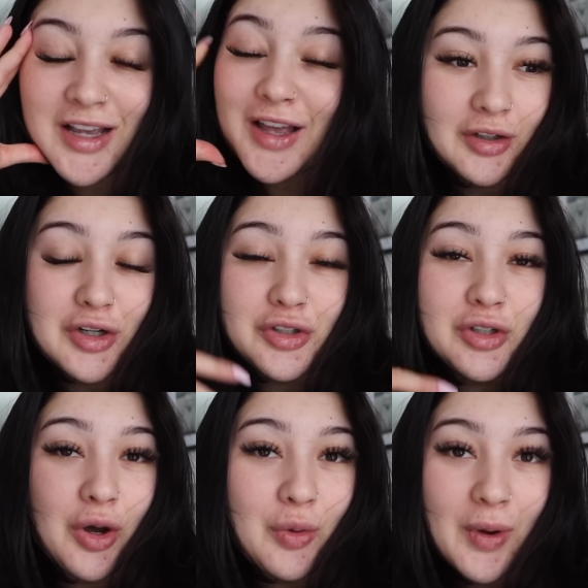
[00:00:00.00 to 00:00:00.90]
There is
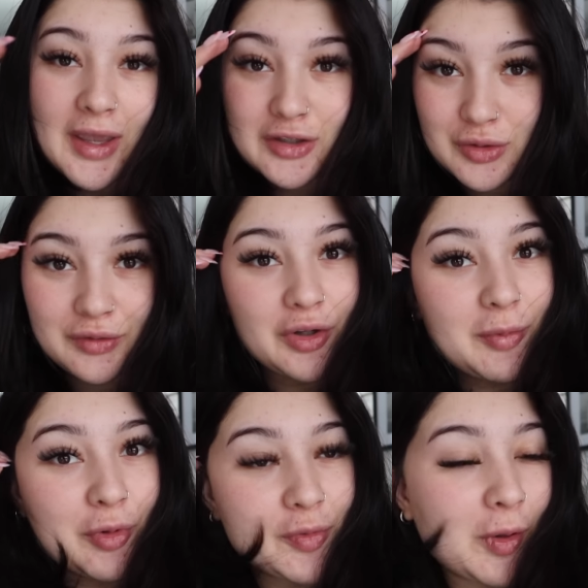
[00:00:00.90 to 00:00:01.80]
no way to avoid
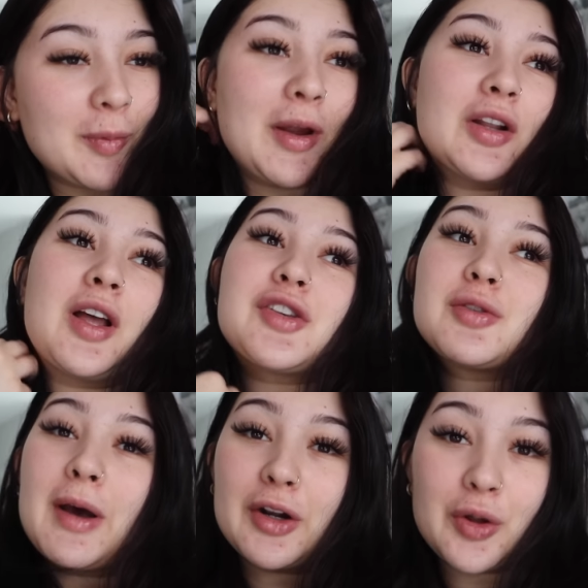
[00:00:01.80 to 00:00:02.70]
postpartum hair loss, no
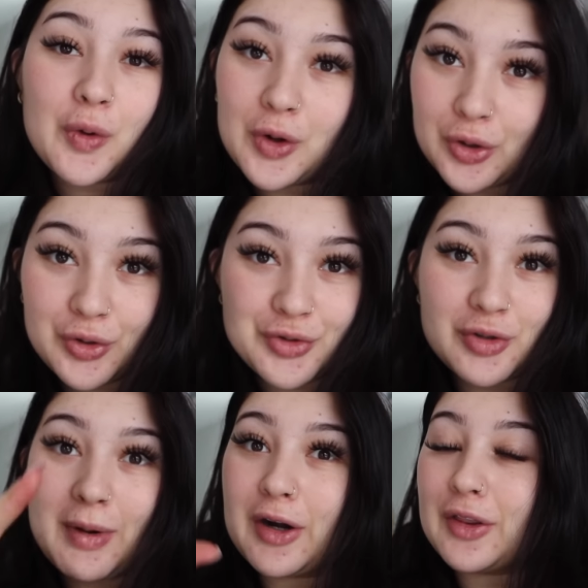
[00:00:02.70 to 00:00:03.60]
matter the oils, no
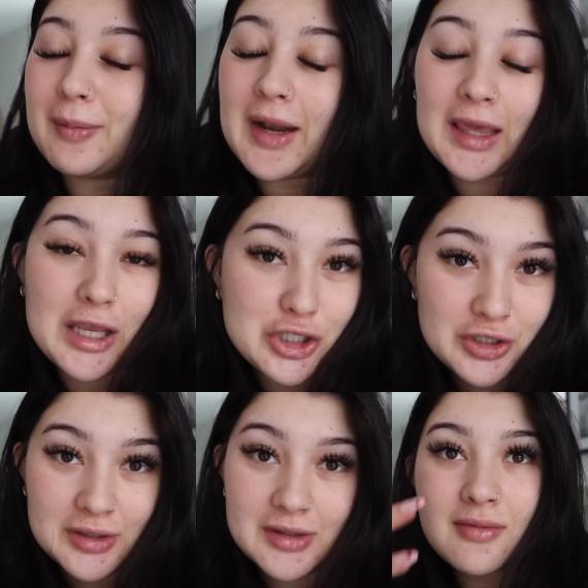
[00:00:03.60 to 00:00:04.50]
matter the
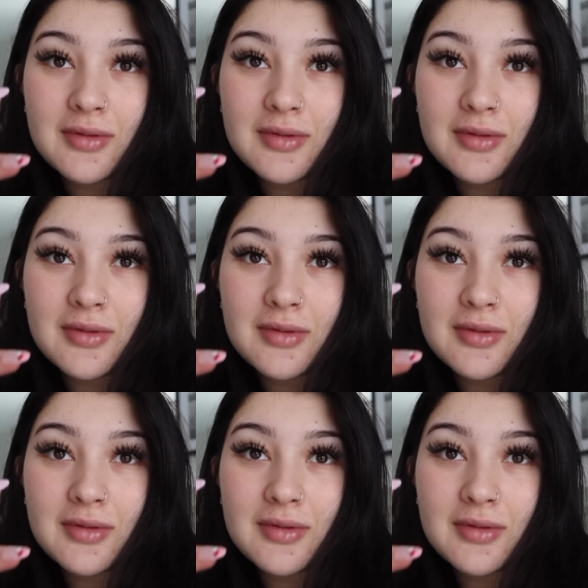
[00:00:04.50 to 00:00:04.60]
medications.